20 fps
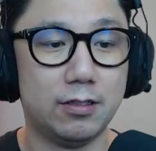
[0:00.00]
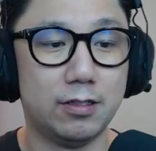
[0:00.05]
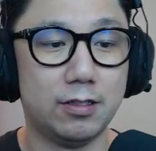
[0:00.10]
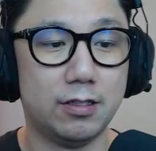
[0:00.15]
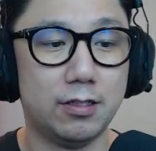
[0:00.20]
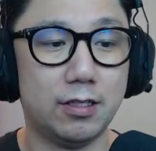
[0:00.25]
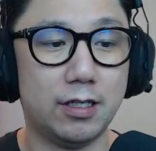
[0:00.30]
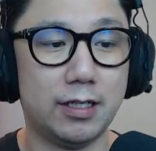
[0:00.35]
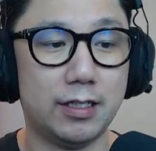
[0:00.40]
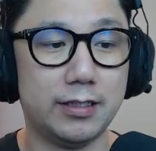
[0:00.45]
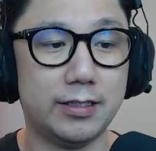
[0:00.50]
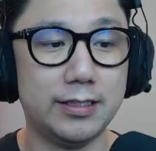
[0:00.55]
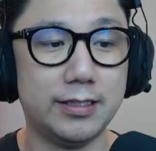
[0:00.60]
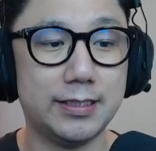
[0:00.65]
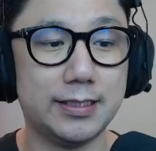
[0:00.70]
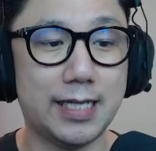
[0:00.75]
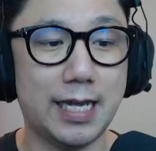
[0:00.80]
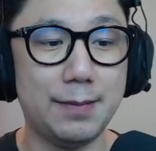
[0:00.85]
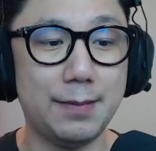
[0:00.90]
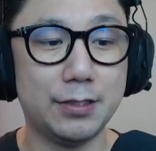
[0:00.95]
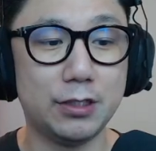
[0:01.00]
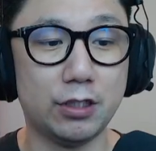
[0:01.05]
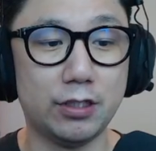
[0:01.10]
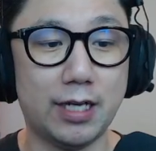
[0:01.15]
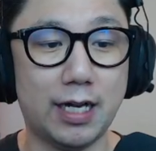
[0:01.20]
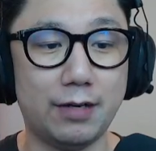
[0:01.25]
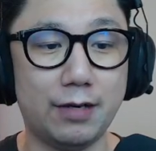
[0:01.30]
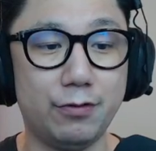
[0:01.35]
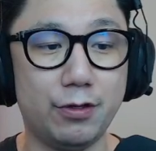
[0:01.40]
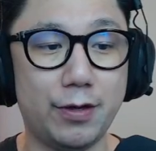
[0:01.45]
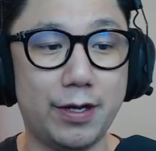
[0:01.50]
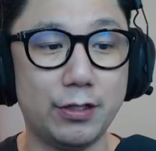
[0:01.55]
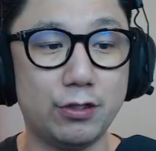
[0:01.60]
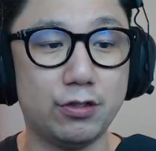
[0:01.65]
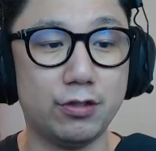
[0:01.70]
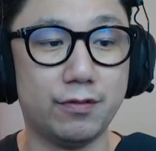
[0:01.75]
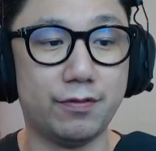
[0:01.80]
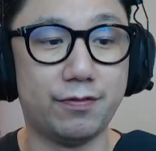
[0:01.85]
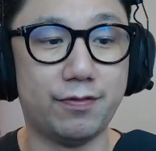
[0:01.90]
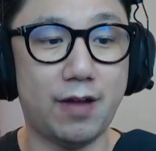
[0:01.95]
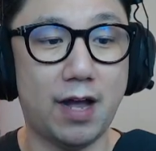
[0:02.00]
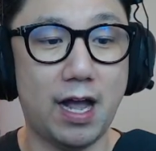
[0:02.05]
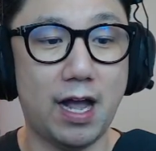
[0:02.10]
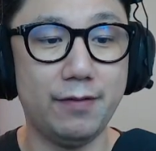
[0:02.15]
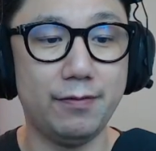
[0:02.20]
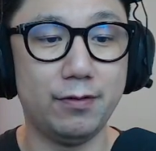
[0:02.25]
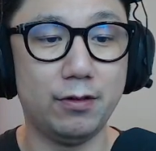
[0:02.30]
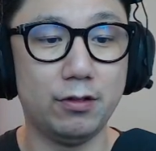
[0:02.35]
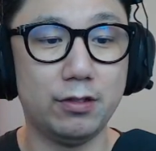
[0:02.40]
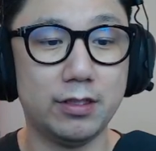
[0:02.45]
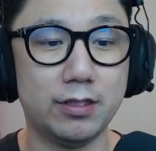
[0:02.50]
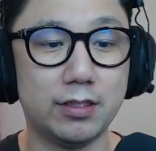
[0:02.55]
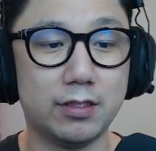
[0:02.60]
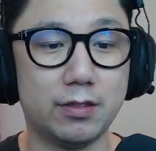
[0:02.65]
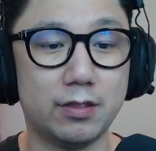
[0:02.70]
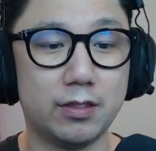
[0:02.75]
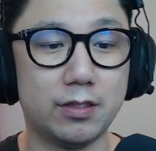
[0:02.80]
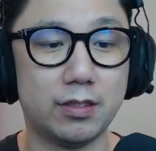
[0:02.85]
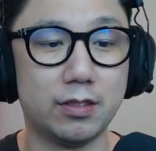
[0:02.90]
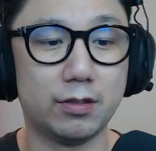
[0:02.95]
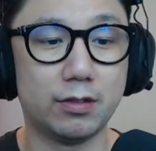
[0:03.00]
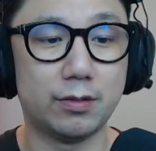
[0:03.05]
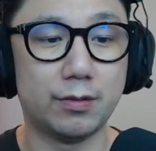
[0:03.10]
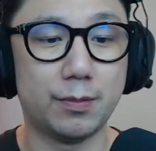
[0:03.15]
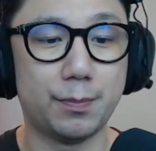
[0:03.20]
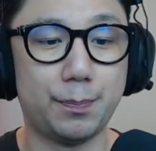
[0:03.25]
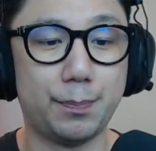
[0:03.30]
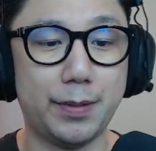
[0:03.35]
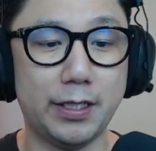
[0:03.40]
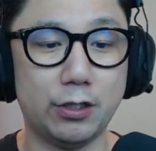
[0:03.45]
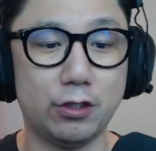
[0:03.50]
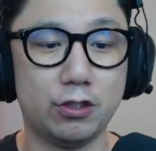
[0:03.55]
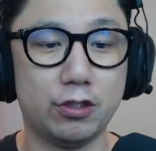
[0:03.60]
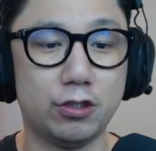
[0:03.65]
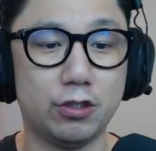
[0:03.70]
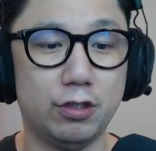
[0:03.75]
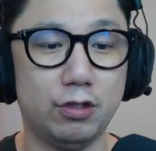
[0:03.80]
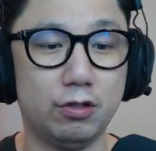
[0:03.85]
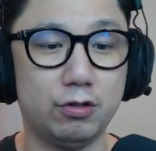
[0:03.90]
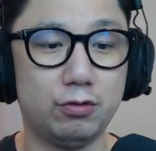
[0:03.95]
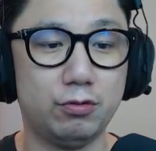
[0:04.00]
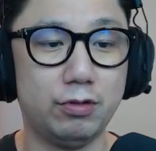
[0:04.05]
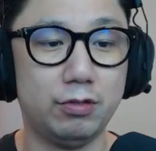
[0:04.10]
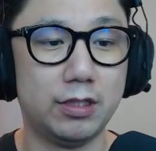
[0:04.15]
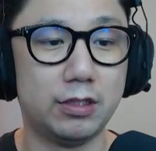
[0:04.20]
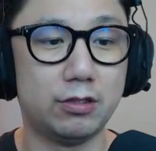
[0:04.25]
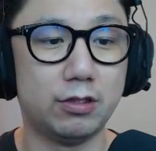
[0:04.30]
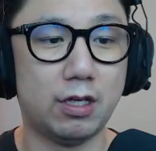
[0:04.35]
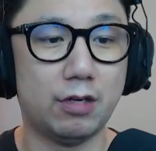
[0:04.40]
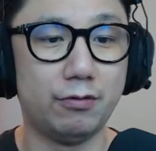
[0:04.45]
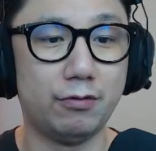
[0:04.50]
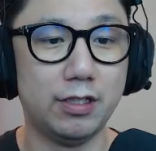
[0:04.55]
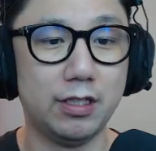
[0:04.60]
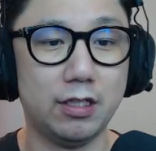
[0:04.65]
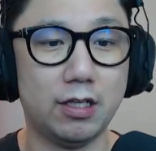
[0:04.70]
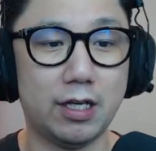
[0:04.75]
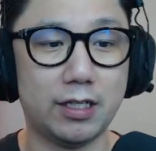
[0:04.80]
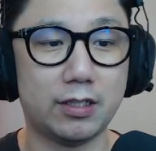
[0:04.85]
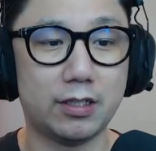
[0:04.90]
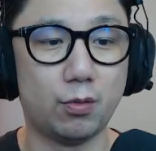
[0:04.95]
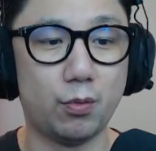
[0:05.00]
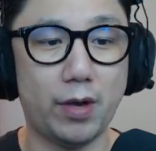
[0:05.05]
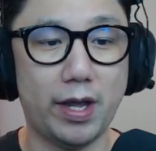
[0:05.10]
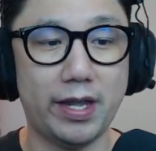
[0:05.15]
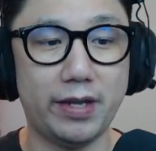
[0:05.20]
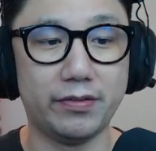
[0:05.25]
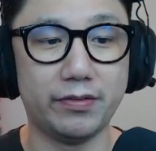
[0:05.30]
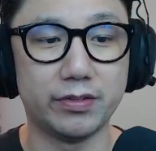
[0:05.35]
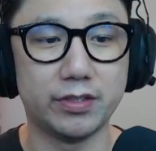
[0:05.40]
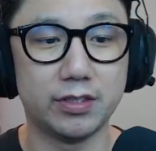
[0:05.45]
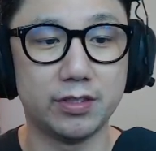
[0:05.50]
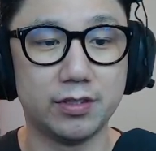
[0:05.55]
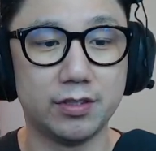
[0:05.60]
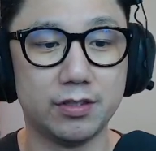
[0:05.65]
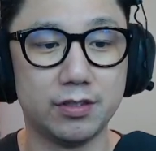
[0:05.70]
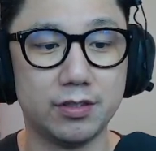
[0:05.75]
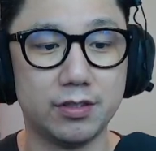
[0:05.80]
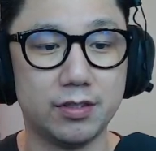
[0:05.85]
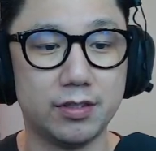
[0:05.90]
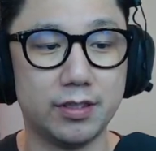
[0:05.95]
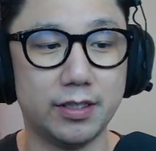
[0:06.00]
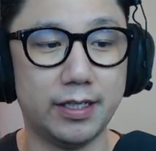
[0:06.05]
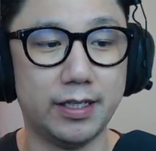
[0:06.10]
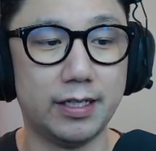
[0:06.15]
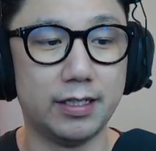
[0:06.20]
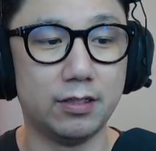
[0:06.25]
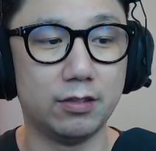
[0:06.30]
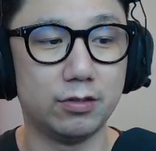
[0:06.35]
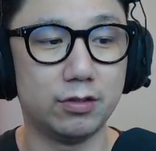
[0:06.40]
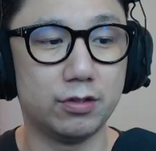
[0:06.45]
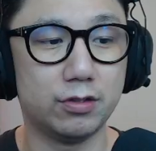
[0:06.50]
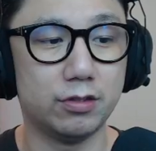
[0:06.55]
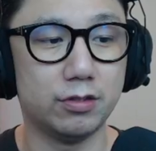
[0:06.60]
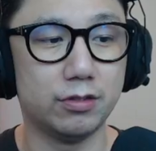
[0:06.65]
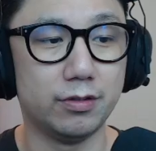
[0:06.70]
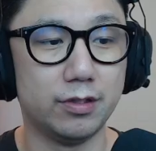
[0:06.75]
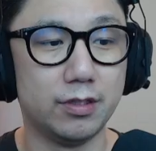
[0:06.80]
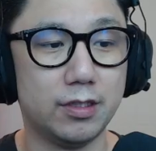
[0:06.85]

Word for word: But this game is on Unreal Engine five. Look at the, the, the beach. It looks really good. I really like the waves. It looks good.